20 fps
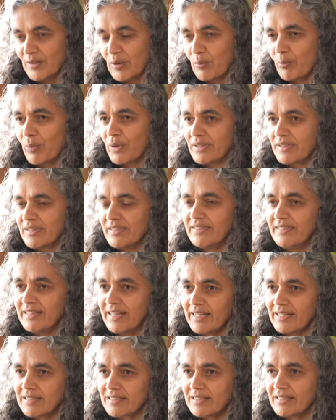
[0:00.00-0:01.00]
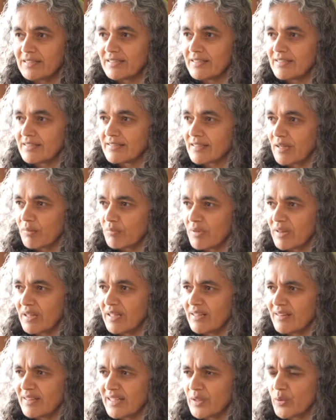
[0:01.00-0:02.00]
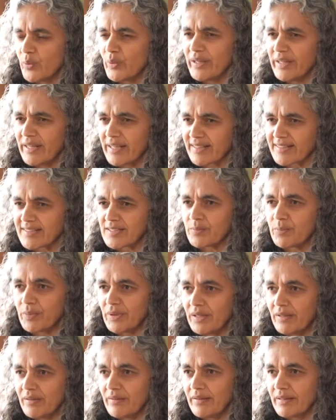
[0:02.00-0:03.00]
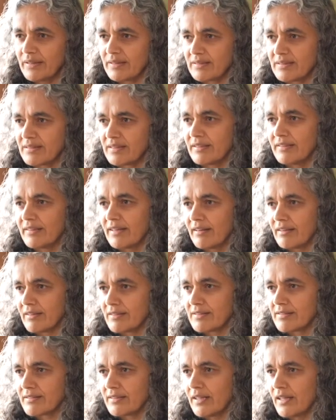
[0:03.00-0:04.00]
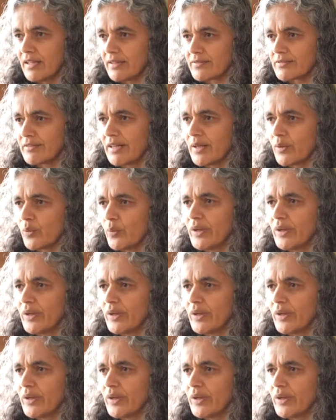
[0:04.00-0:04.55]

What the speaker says: But yet it is something that we experience in ourselves, right?